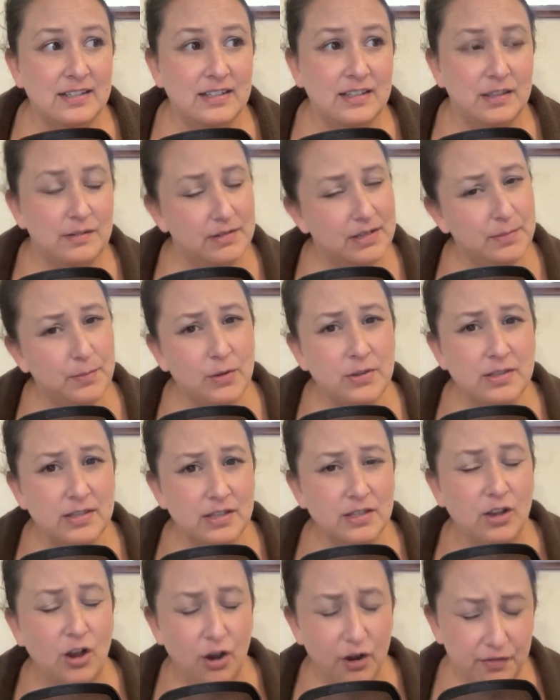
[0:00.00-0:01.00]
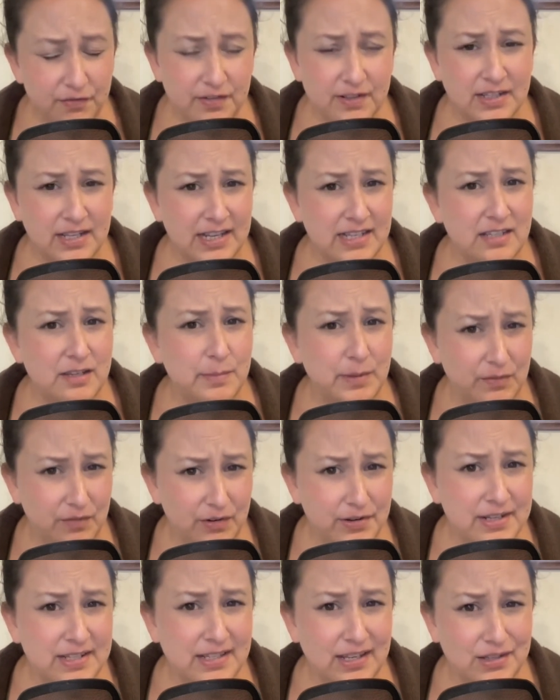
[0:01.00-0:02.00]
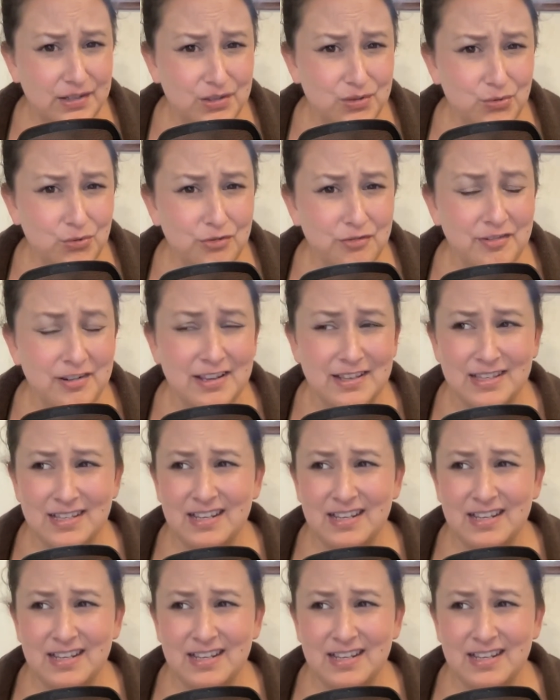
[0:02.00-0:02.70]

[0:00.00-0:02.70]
the responses often tend to be very censorious.